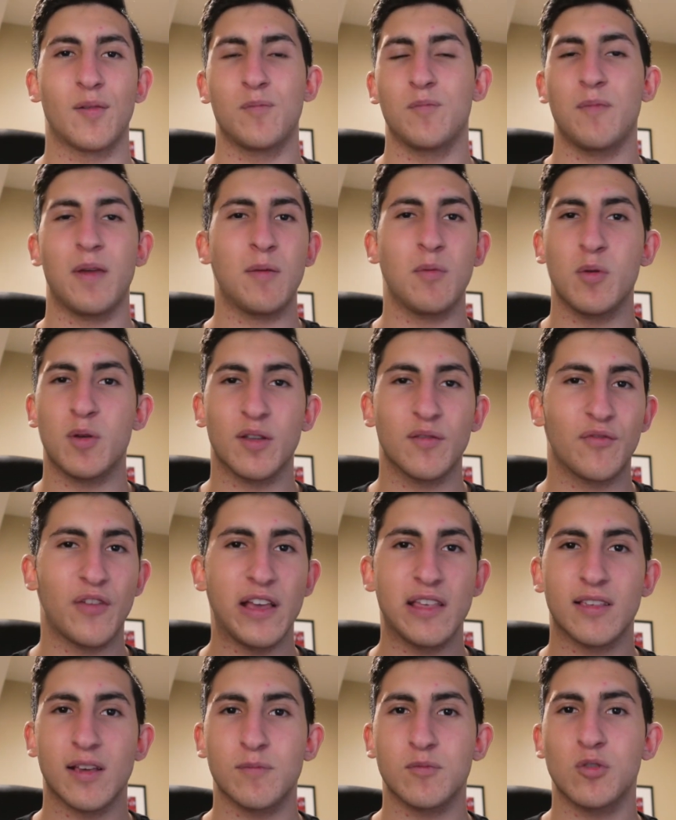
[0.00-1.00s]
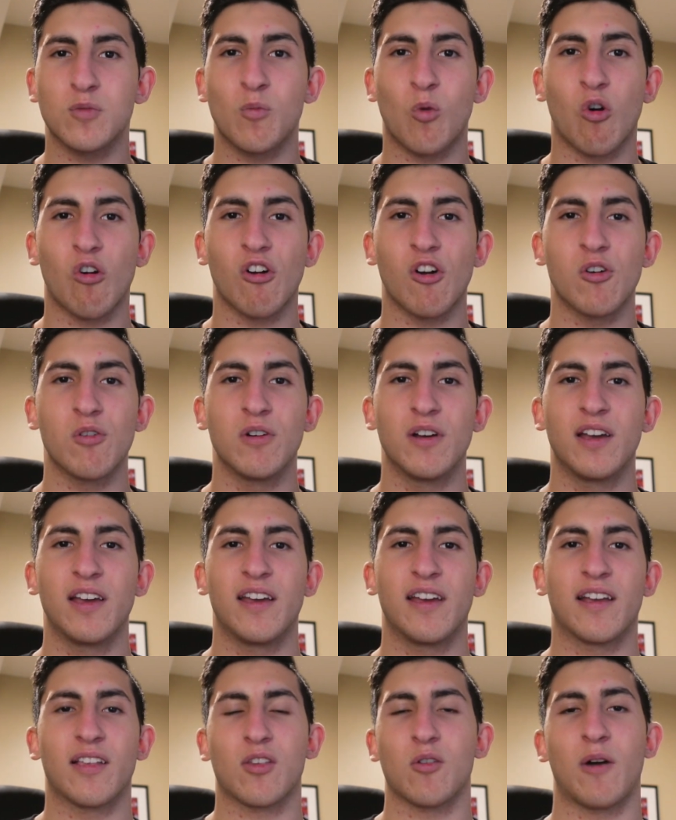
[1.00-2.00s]
Maybe we can FaceTime tomorrow.
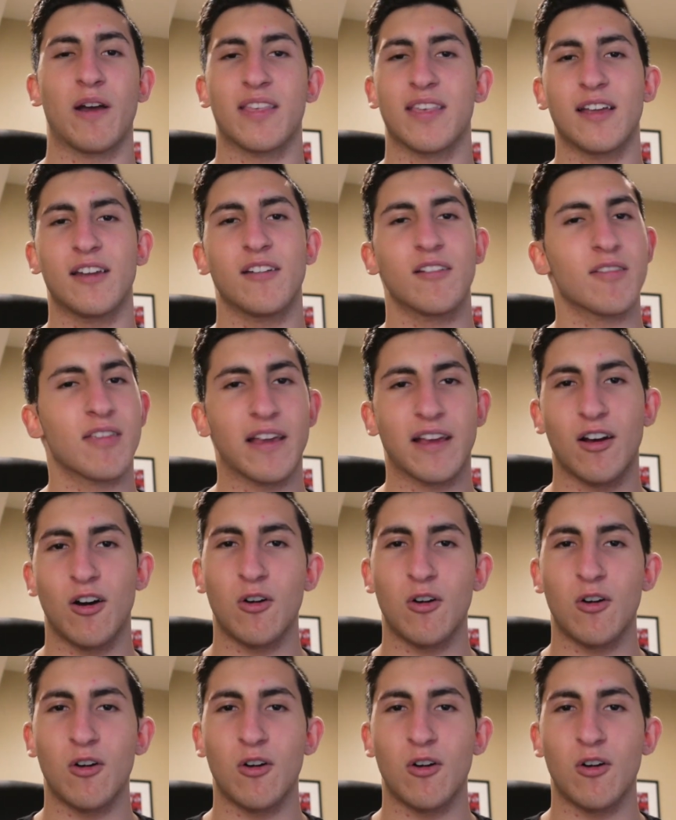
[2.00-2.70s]
So I was like,